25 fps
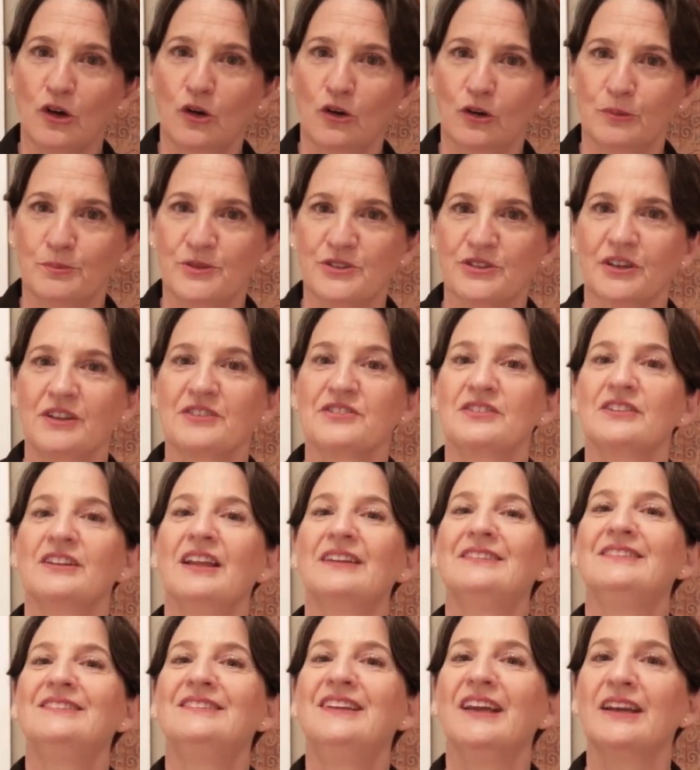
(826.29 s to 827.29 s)
objects
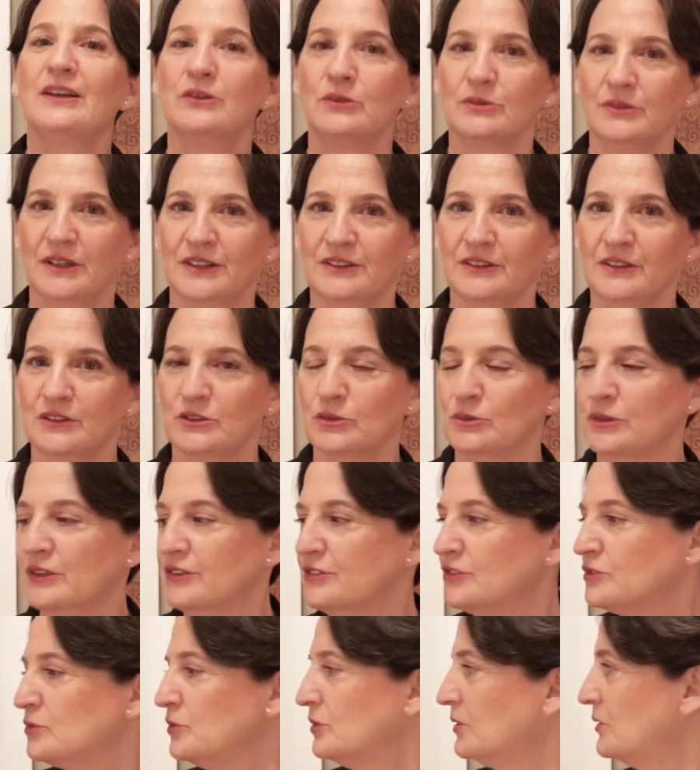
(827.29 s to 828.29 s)
that decorate the Torah
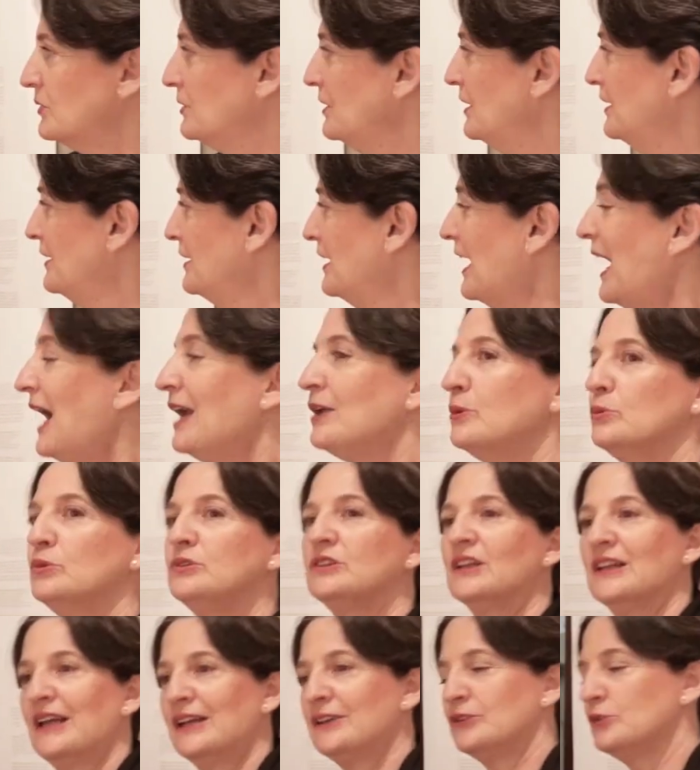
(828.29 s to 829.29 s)
scroll, I
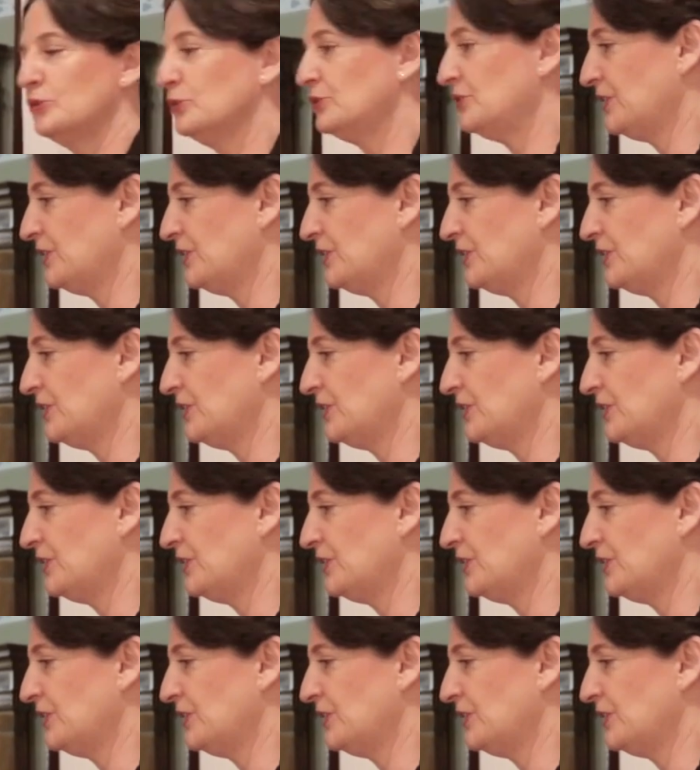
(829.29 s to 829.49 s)
would like to